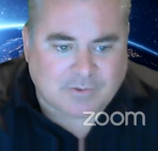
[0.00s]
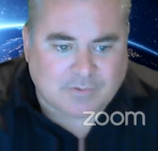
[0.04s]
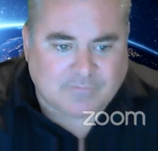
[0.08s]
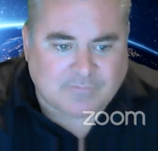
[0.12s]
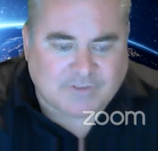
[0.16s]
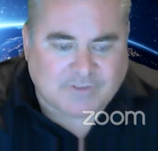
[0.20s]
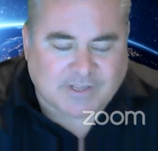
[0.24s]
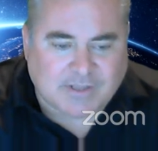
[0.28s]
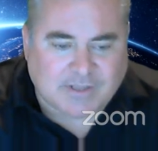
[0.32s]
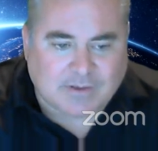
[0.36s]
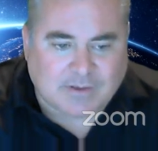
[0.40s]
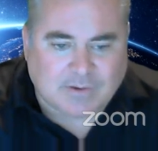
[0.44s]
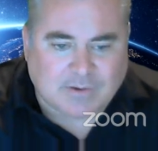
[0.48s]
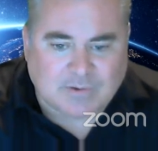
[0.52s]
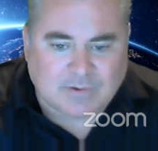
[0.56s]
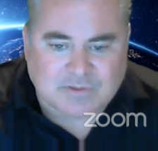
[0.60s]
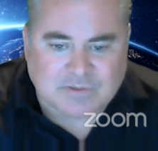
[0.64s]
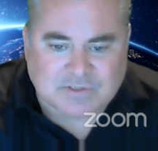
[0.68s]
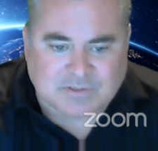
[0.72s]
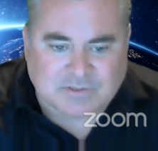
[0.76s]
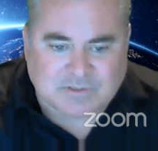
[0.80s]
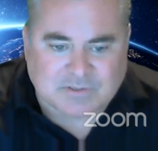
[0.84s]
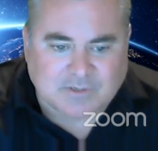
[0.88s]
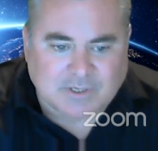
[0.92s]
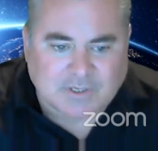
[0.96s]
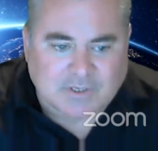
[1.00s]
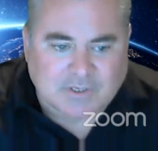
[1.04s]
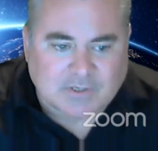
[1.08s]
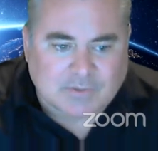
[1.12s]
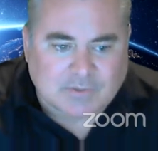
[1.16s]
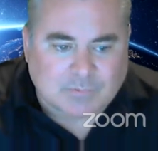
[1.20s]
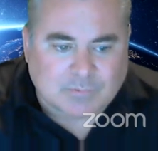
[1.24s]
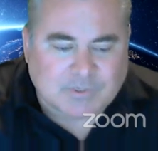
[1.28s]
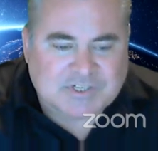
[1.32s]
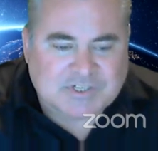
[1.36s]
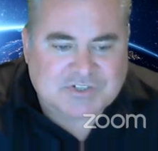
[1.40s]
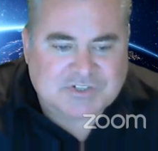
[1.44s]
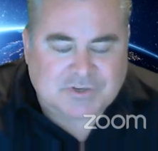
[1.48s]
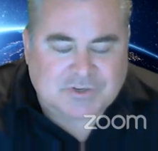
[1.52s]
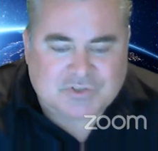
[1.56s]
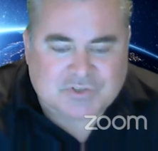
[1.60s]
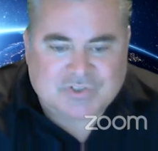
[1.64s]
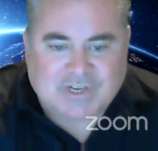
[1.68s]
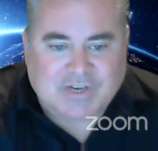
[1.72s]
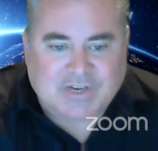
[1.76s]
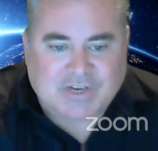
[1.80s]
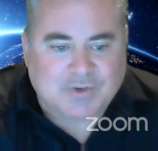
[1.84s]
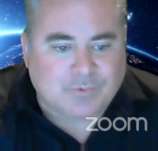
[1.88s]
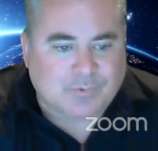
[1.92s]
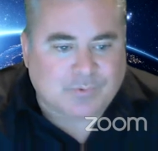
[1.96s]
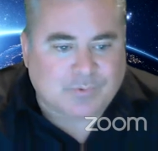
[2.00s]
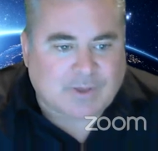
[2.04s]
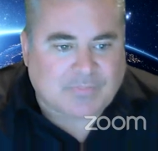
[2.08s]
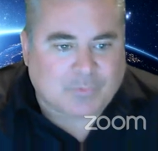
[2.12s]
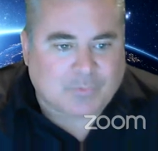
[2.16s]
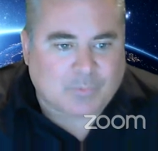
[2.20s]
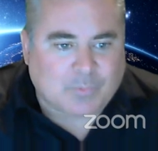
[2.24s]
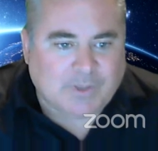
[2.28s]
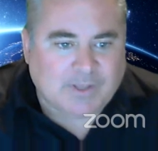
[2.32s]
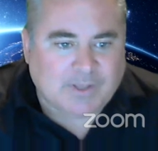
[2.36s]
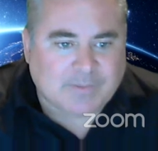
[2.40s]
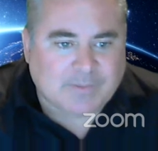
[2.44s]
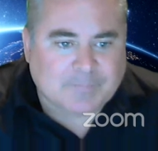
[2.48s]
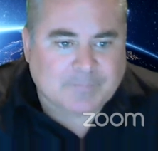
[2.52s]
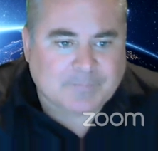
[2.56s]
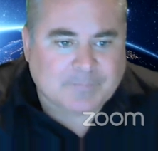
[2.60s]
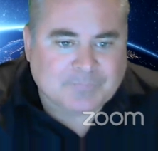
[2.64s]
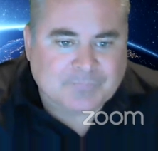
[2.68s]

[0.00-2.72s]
videos and research that I do throughout the week.